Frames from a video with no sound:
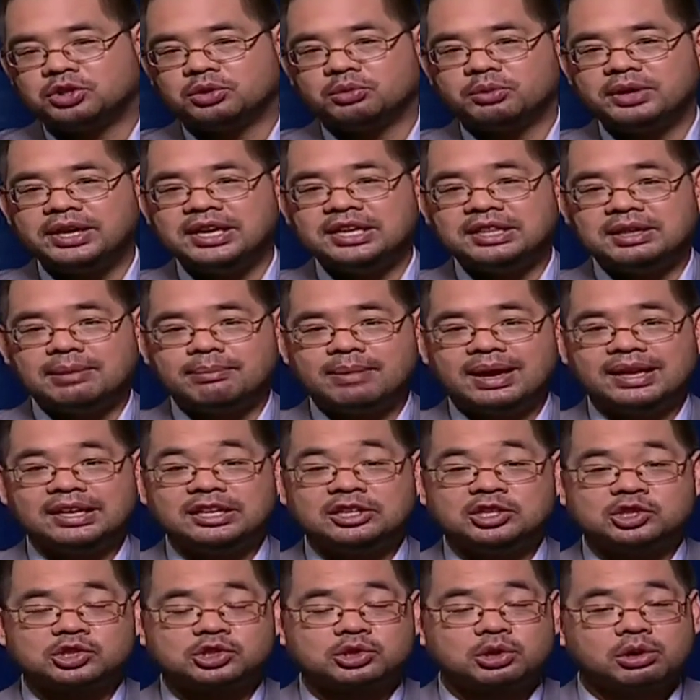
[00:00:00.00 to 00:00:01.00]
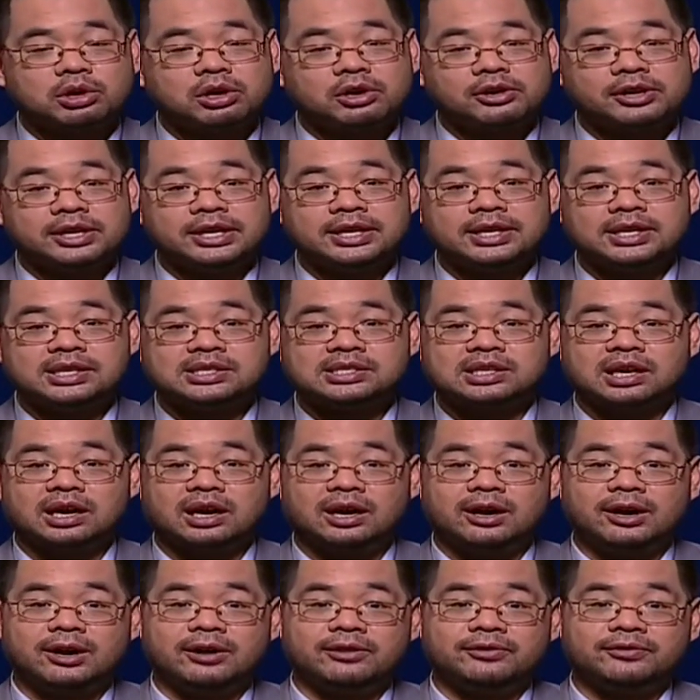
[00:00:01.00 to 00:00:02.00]
and to read the many
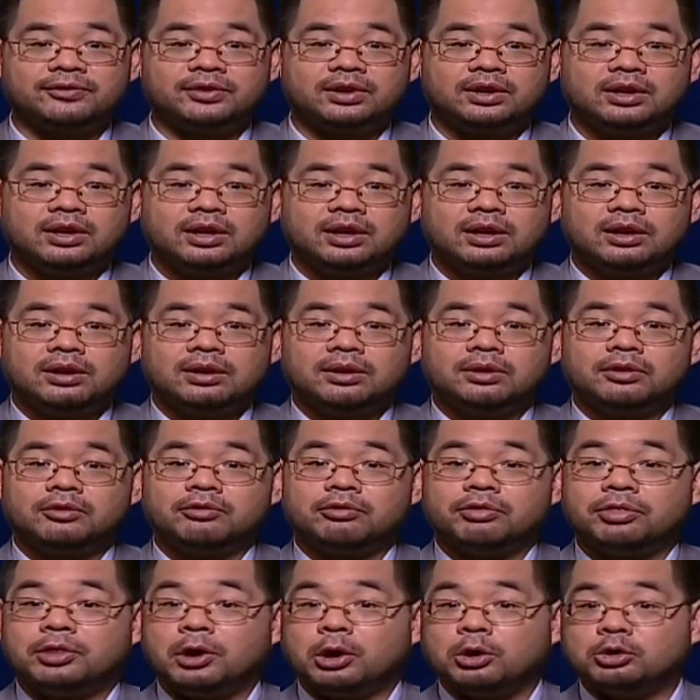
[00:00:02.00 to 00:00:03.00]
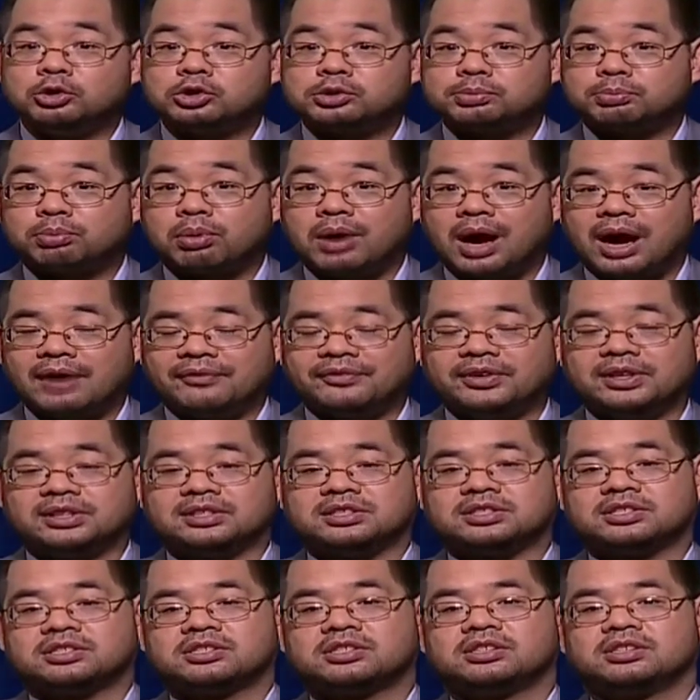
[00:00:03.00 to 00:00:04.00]
stories of those
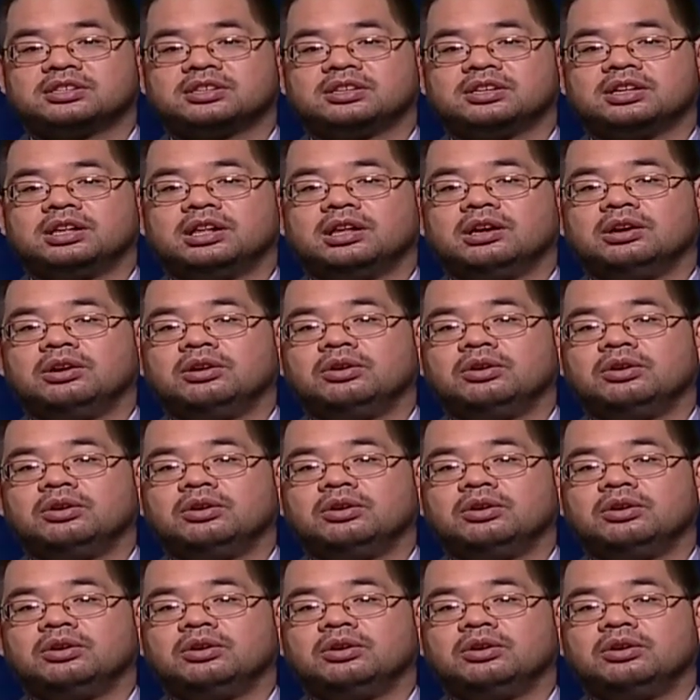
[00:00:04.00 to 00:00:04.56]
prophets